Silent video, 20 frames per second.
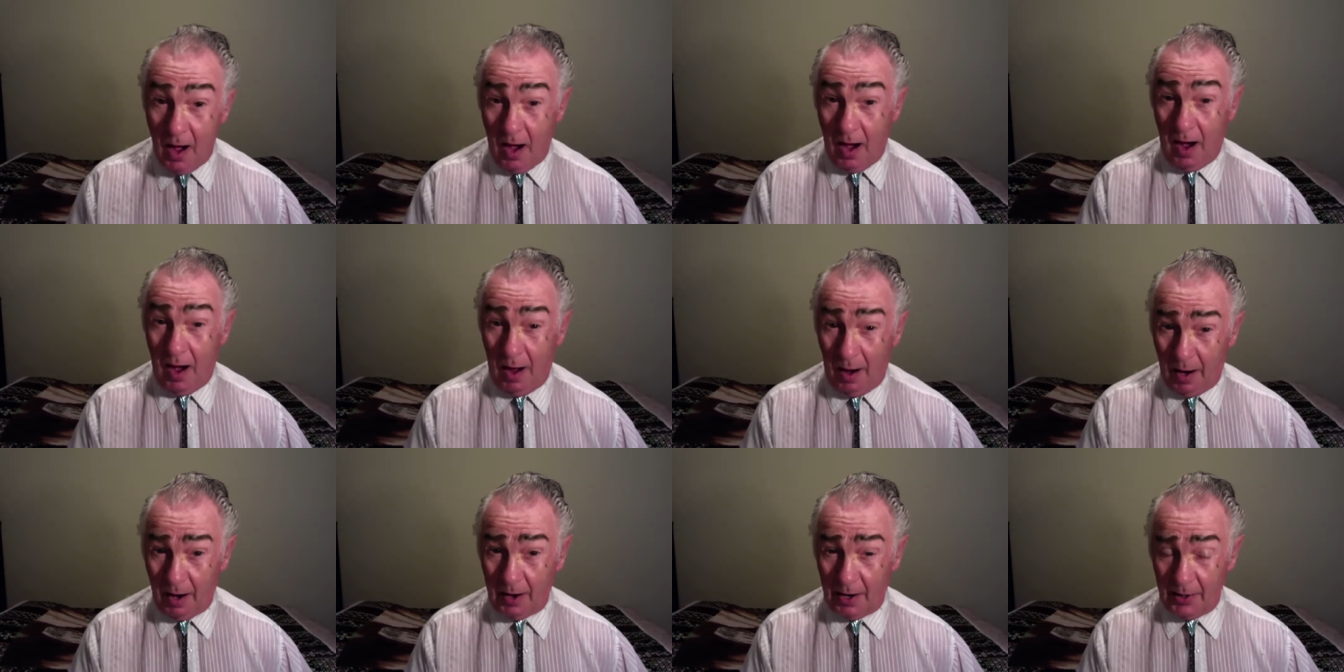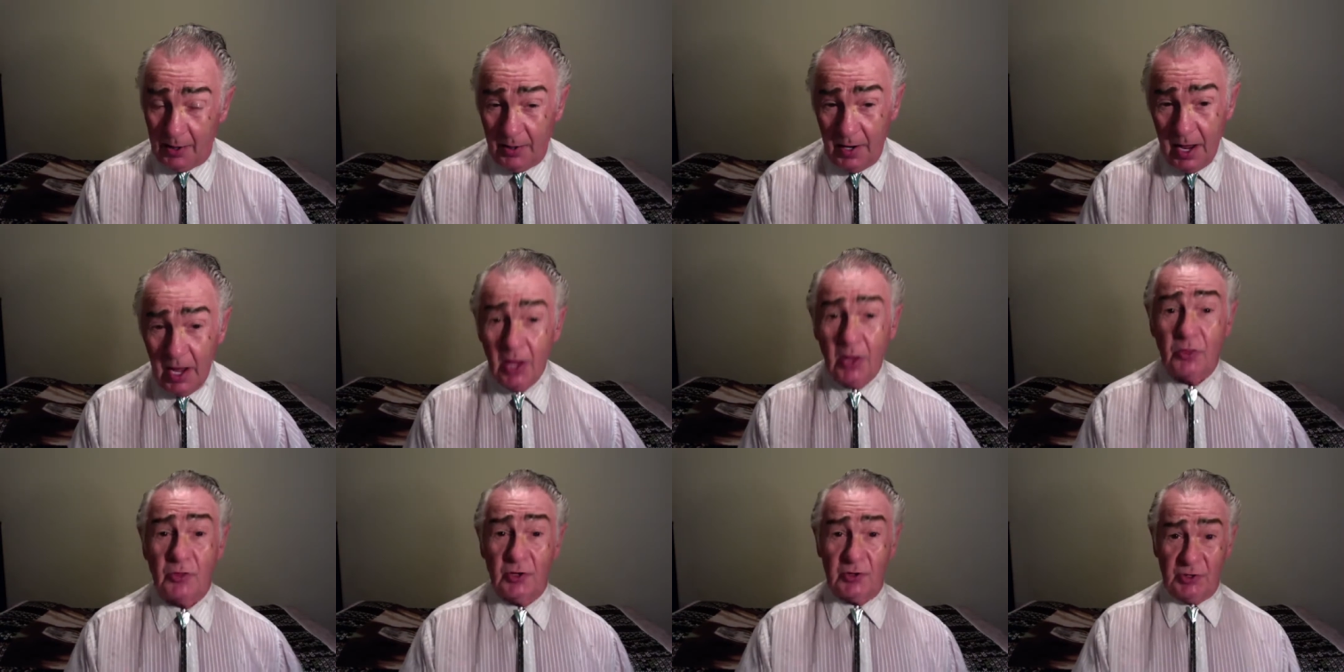are
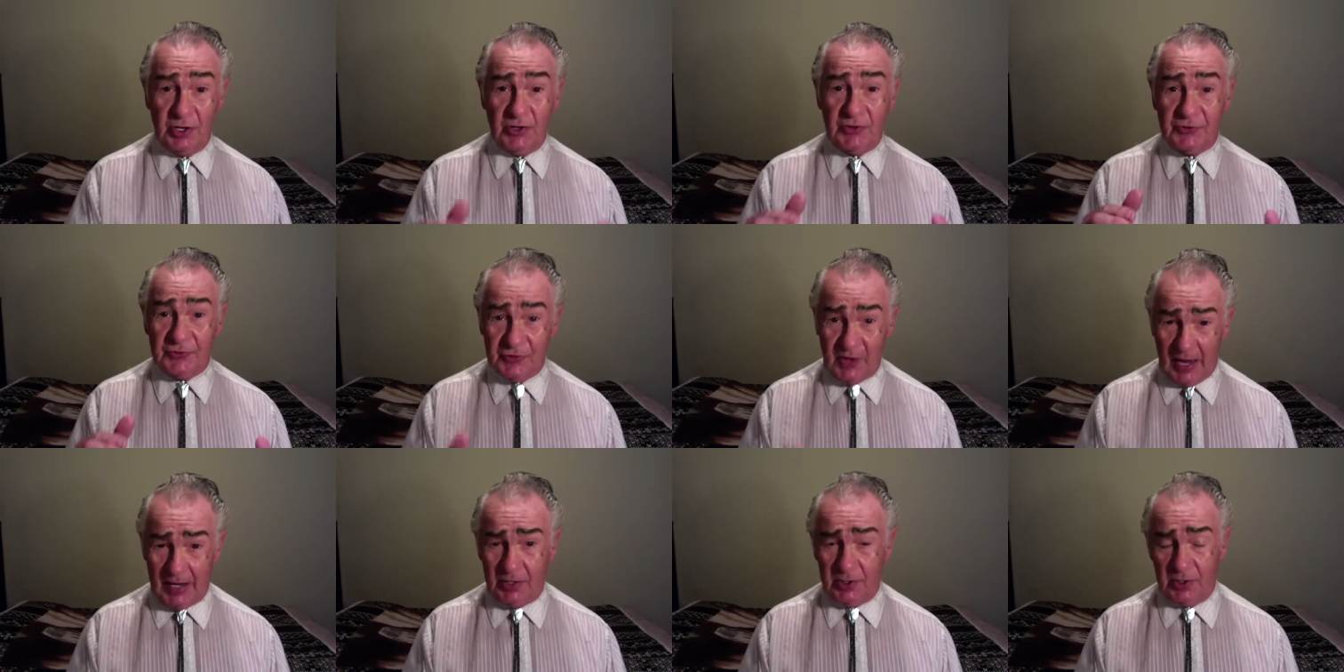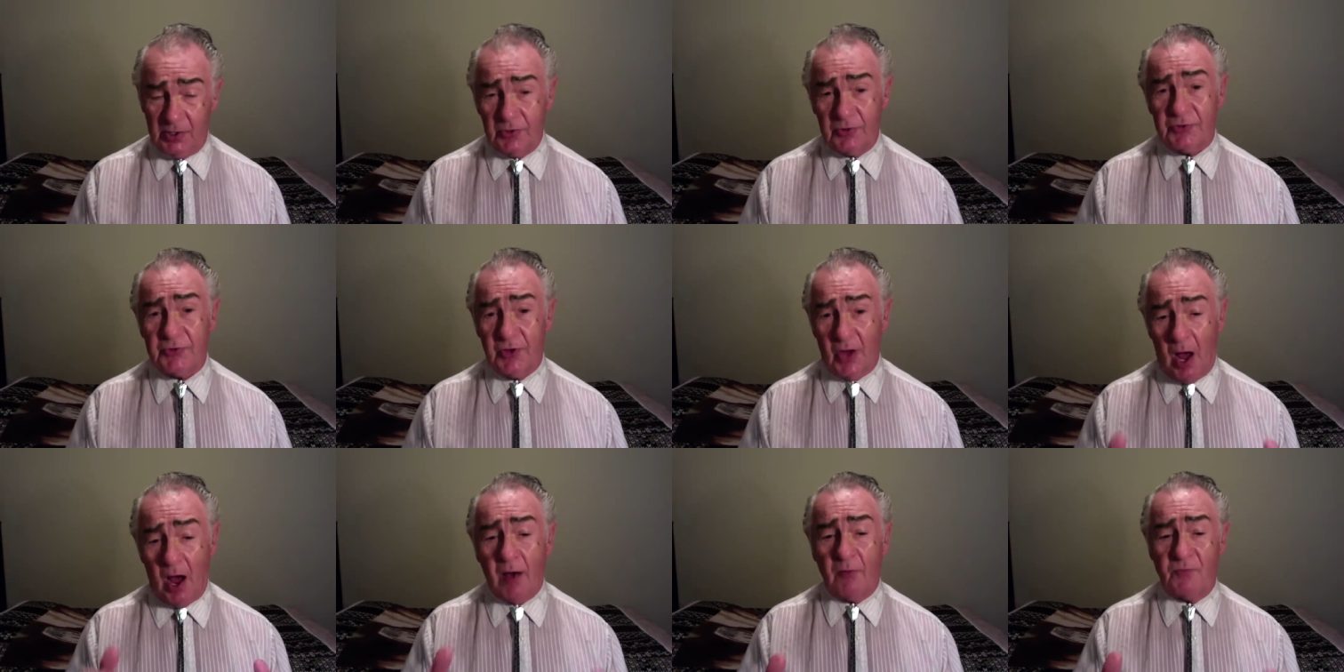the descendants
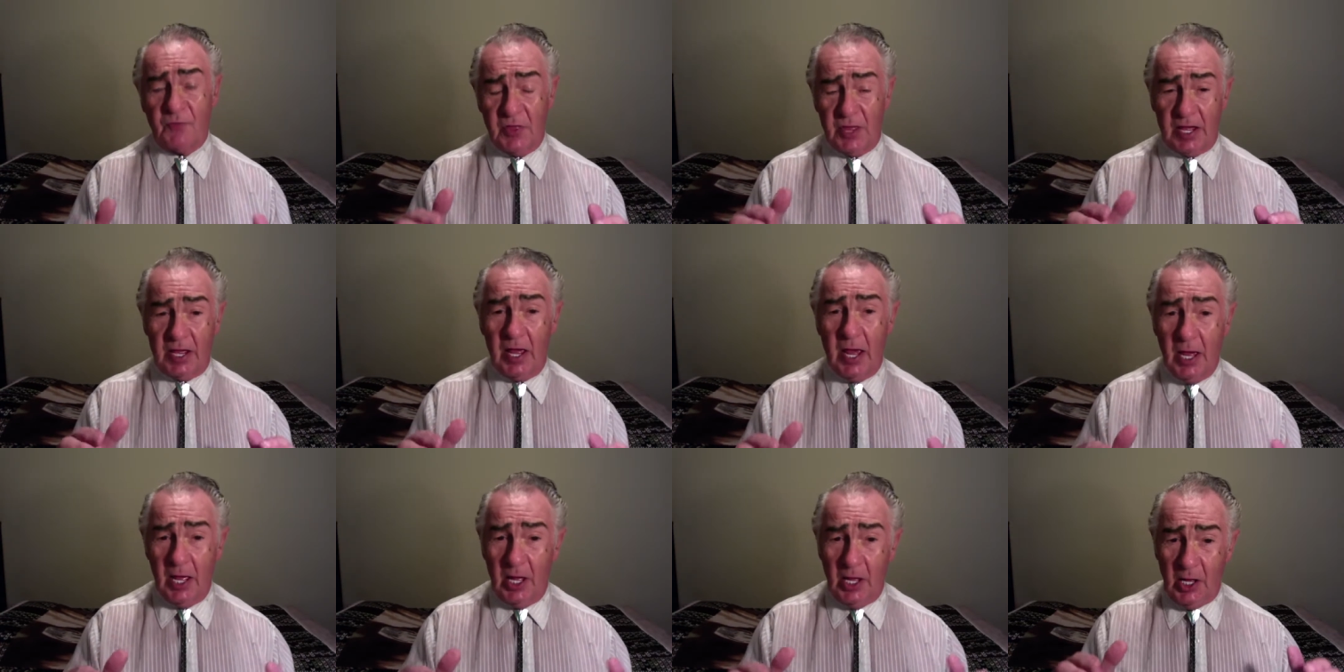of the